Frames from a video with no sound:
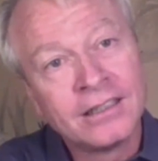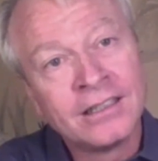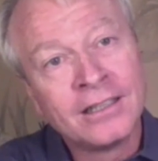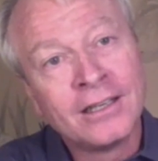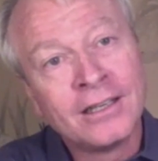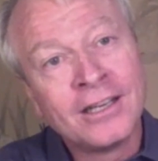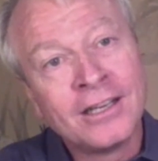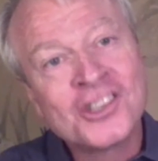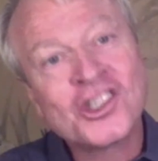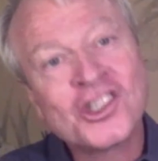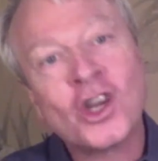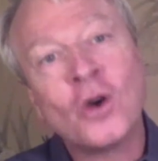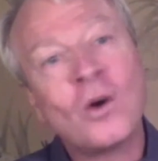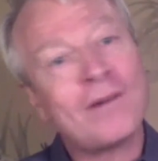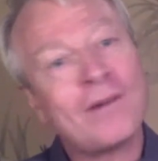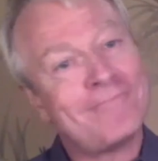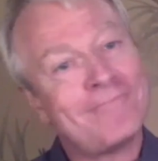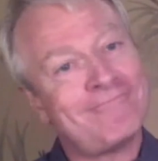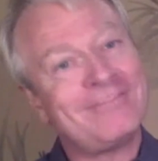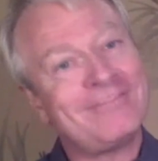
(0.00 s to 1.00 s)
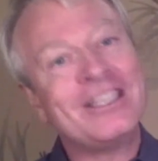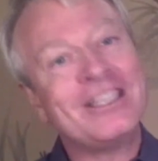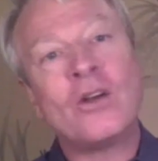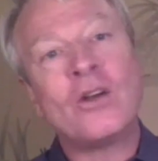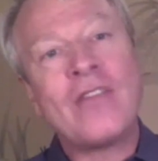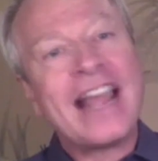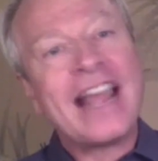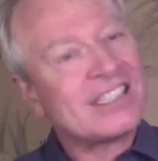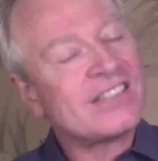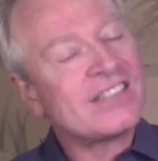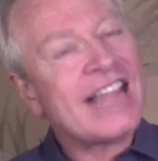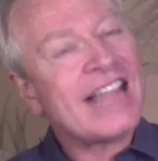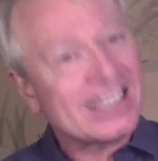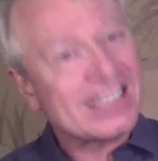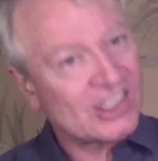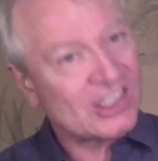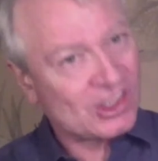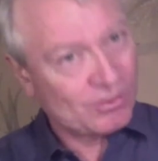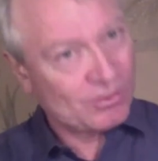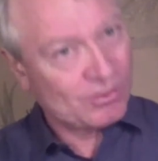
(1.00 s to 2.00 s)
Yeah. So,
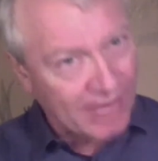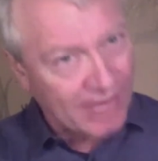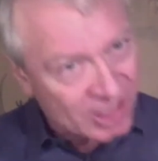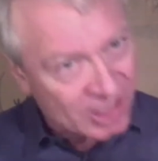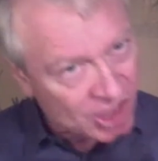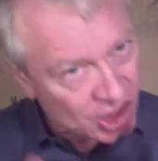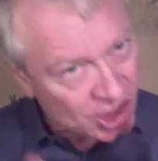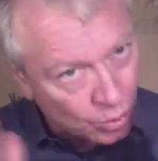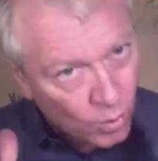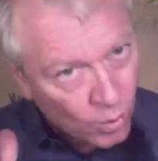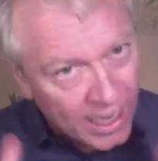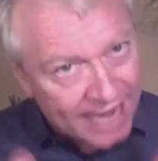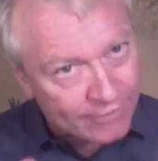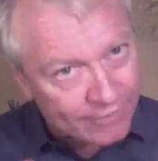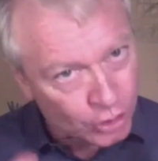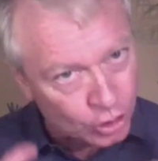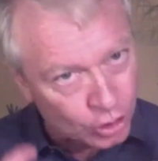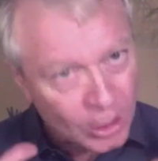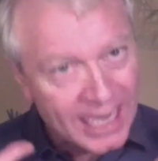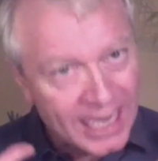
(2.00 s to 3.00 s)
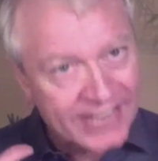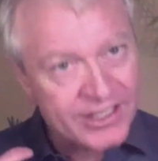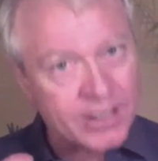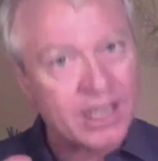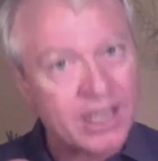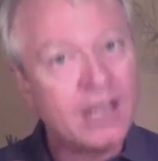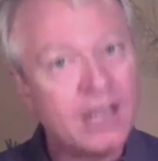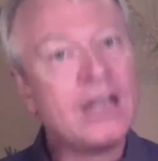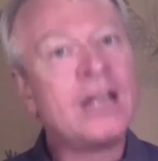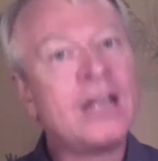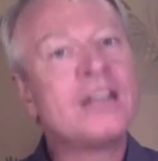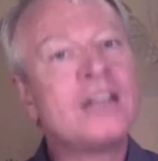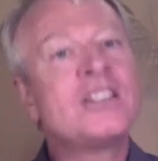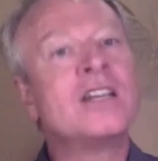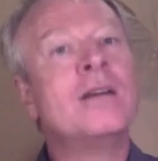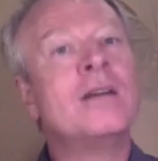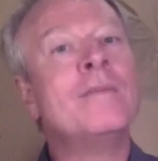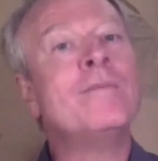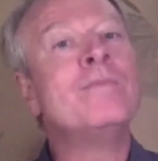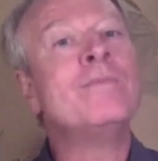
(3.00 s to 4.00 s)
that's just a way of trying to
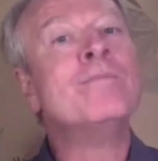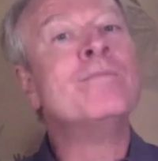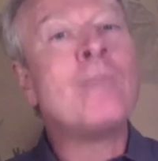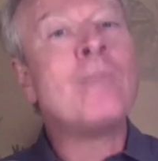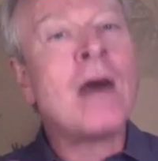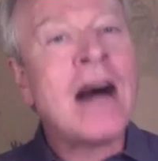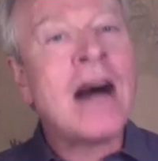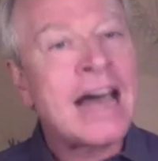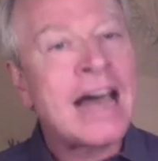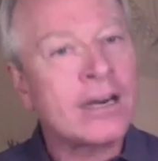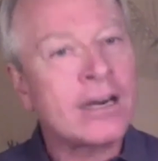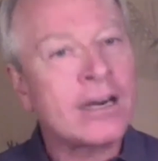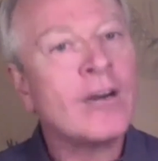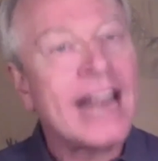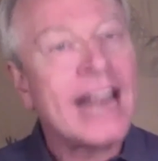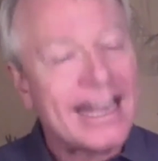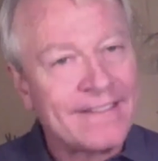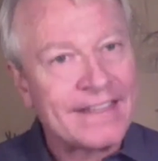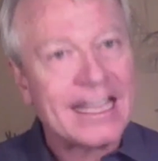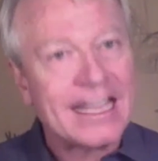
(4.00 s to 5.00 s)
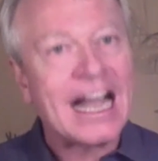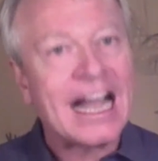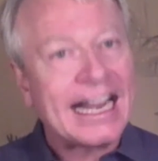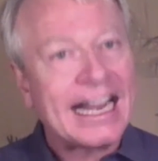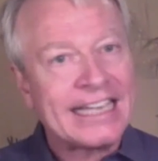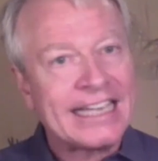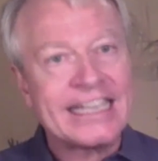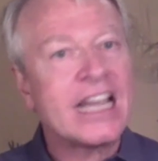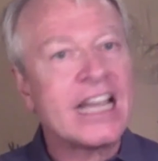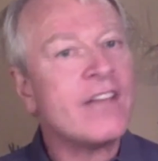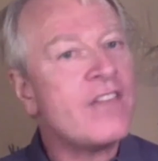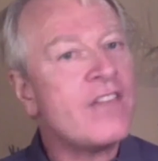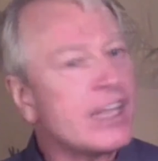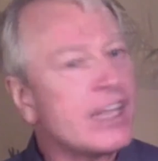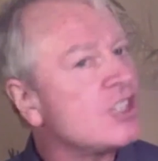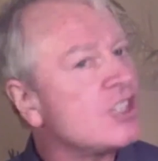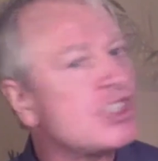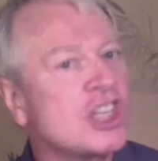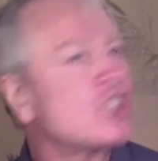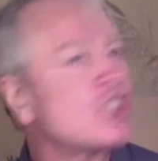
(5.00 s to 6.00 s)
moderate the idea that
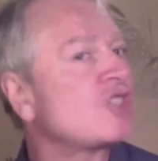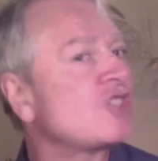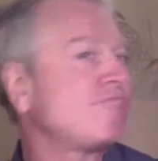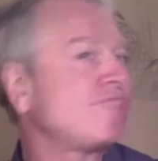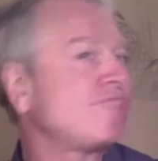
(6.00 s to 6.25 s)
it's just,